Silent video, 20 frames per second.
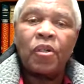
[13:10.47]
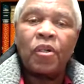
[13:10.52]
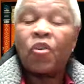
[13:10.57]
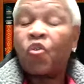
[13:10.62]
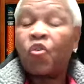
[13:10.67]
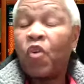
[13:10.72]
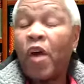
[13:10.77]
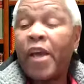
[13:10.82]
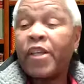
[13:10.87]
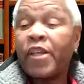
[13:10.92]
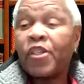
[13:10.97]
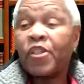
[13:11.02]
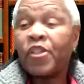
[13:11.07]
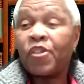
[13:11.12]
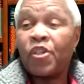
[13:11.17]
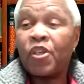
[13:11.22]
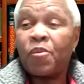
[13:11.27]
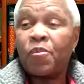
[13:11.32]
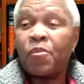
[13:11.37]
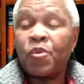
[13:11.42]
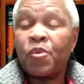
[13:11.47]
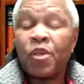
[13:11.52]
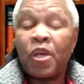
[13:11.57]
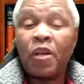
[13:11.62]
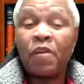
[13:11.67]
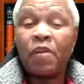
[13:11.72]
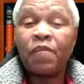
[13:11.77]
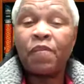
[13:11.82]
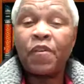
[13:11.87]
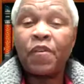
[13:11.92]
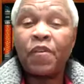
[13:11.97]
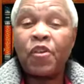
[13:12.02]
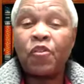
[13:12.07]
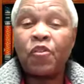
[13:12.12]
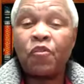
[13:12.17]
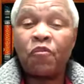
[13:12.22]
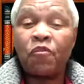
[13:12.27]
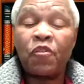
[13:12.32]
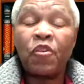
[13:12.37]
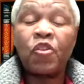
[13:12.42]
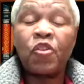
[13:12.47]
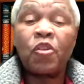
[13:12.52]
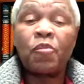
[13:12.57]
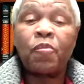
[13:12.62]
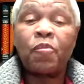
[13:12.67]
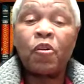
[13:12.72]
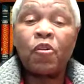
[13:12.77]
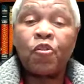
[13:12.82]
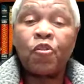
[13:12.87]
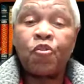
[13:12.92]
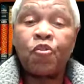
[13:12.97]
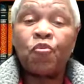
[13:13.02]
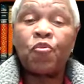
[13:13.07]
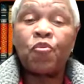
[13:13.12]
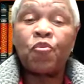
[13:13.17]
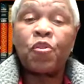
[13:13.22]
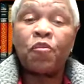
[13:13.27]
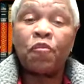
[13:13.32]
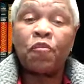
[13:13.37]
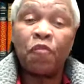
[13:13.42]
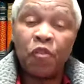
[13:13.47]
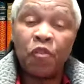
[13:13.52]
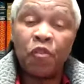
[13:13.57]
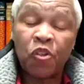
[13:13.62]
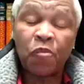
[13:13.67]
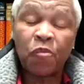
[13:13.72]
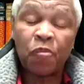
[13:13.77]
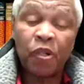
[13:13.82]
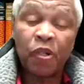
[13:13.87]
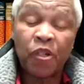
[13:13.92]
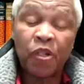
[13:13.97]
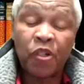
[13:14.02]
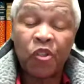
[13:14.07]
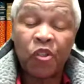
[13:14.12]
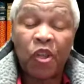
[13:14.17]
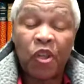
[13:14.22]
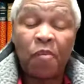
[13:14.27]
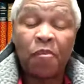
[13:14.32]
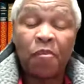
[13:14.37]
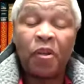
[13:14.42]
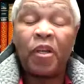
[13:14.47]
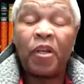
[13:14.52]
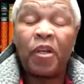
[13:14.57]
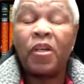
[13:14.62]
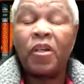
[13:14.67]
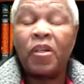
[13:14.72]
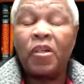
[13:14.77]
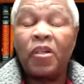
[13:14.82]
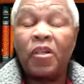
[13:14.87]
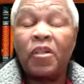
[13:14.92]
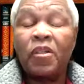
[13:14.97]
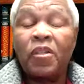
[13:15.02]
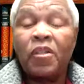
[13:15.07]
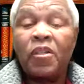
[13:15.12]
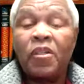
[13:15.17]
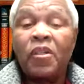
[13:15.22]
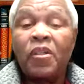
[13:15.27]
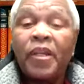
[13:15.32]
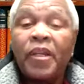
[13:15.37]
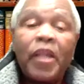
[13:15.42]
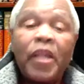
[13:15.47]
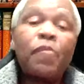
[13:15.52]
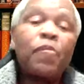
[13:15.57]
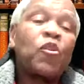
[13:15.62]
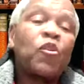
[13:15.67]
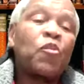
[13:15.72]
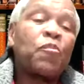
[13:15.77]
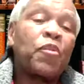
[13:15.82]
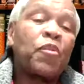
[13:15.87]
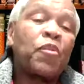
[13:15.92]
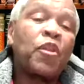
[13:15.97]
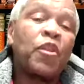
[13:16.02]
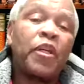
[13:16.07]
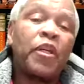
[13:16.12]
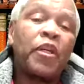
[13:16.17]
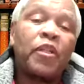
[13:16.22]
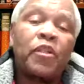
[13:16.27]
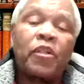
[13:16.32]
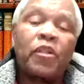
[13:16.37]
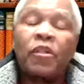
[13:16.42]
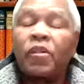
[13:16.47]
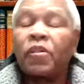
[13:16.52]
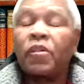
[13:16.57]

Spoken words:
Christ himself is visible through the visible disciple. Let me repeat that.